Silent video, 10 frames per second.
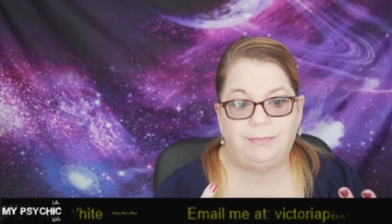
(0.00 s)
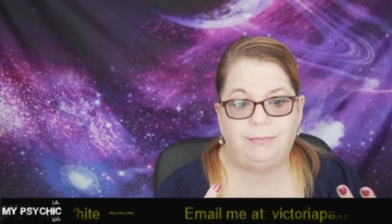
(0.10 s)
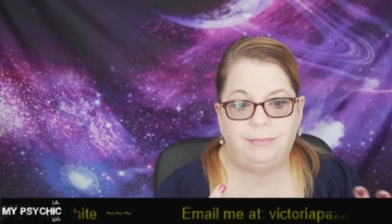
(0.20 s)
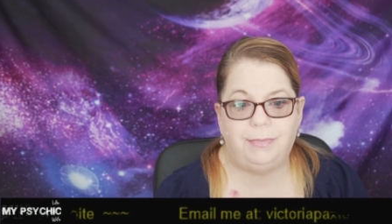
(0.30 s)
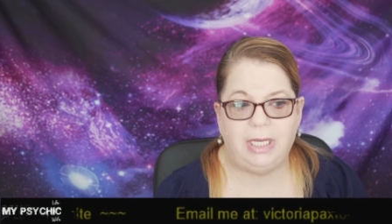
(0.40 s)

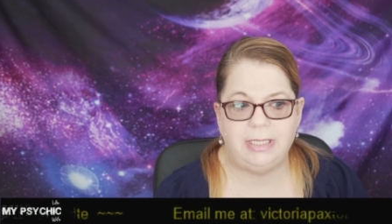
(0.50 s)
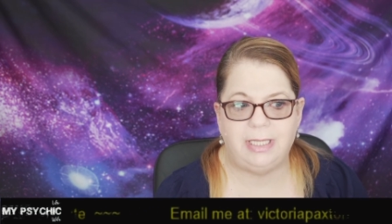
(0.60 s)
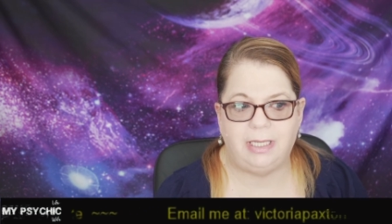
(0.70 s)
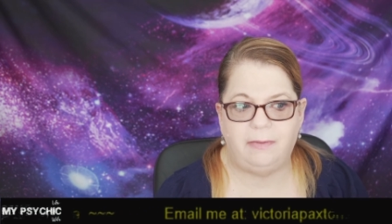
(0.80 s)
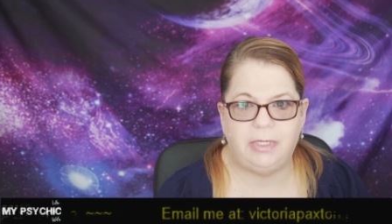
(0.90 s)
because they
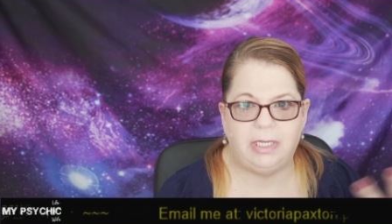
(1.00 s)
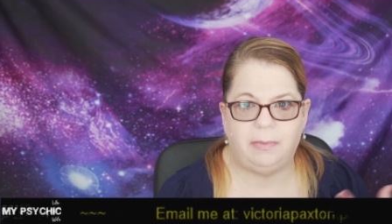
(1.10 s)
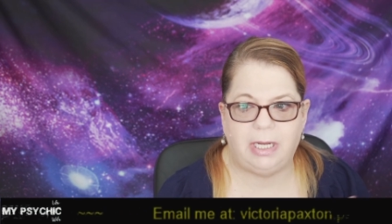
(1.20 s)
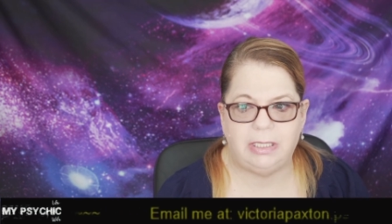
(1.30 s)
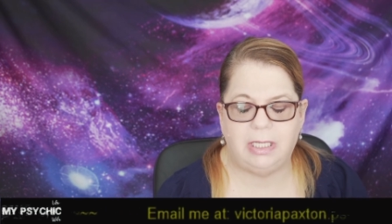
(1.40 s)
lived in the
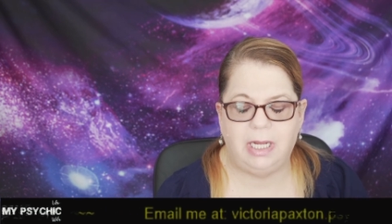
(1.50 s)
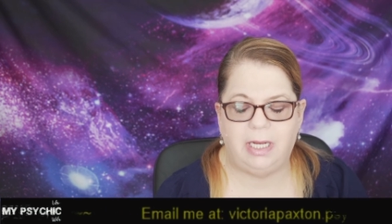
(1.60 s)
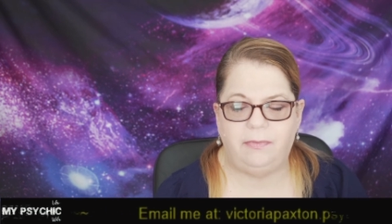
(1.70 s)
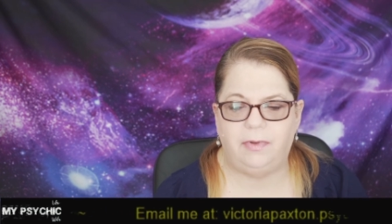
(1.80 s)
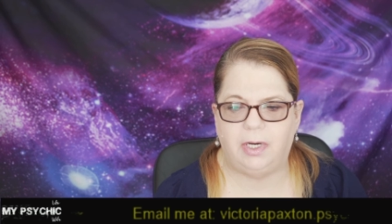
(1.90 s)
past
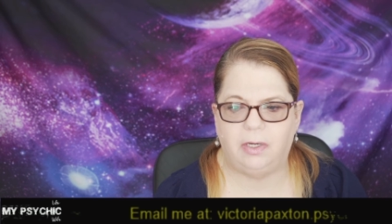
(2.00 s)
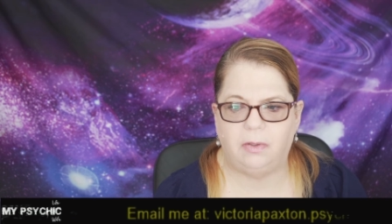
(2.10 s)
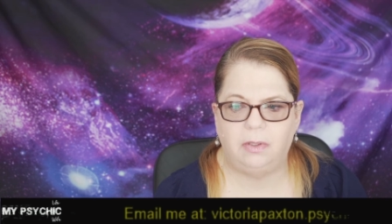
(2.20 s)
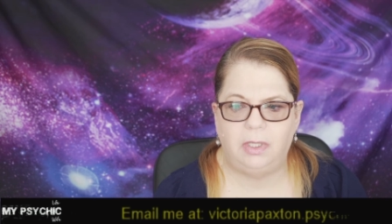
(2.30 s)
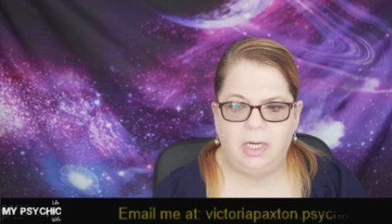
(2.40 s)
life, you
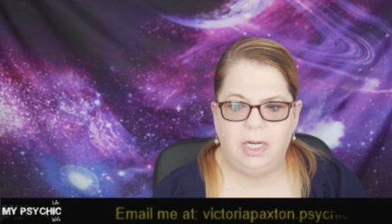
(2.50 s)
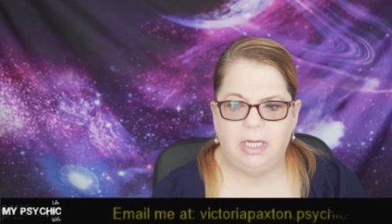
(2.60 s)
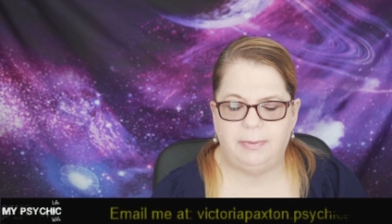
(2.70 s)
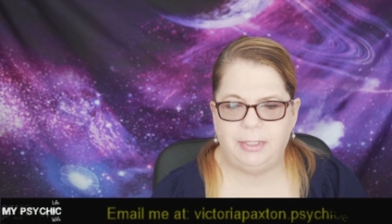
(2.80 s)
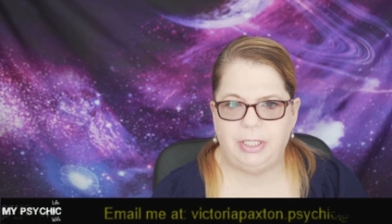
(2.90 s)
know,
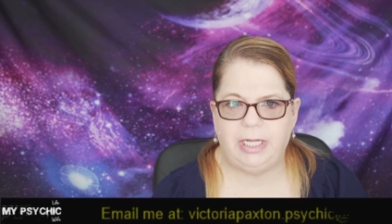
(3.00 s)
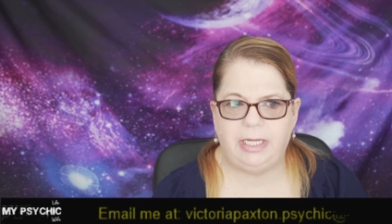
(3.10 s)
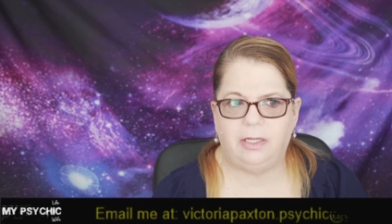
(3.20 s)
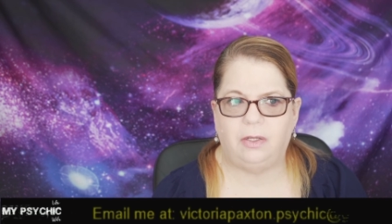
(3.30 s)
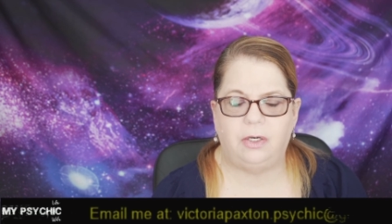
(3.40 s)
especially like
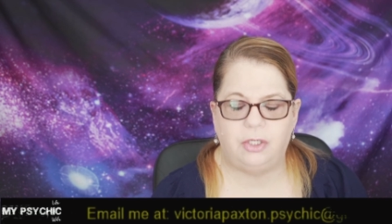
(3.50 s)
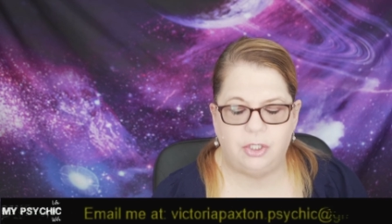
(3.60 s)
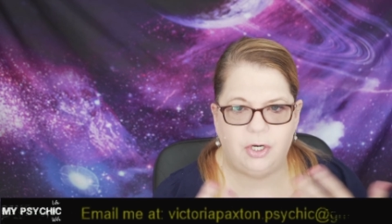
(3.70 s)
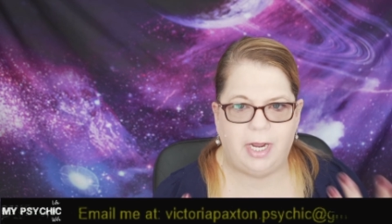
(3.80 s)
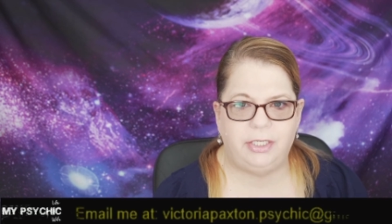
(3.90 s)
the larger
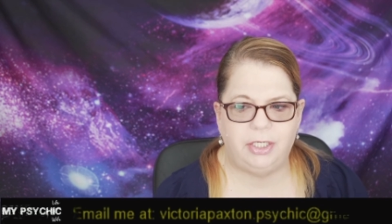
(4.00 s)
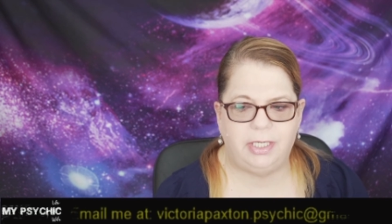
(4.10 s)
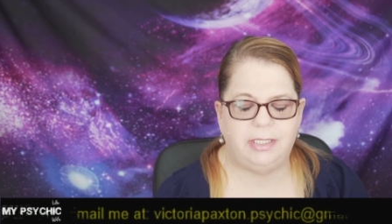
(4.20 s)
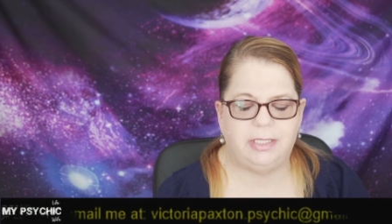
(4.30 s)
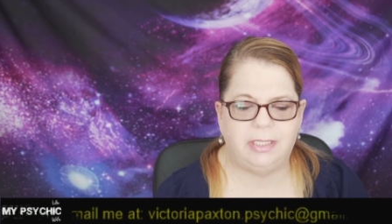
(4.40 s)

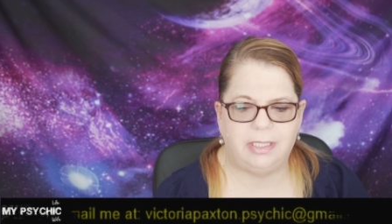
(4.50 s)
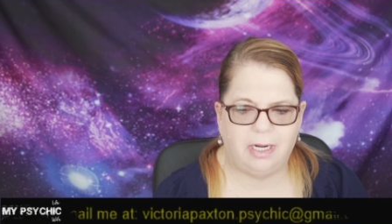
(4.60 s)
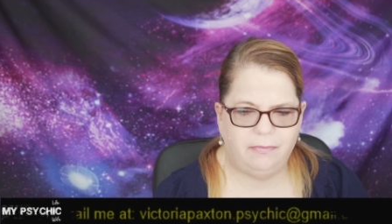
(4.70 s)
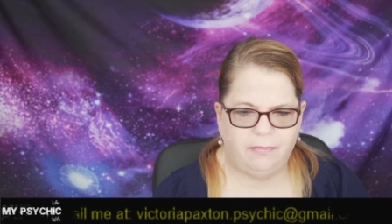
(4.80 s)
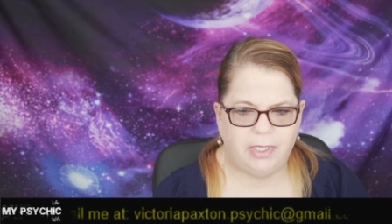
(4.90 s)
tragedies and
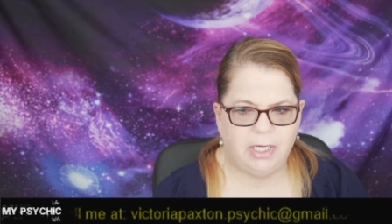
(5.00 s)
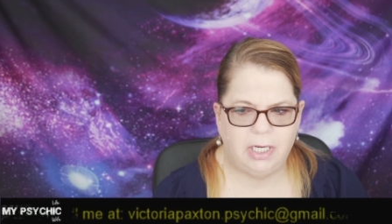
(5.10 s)
stuff. And,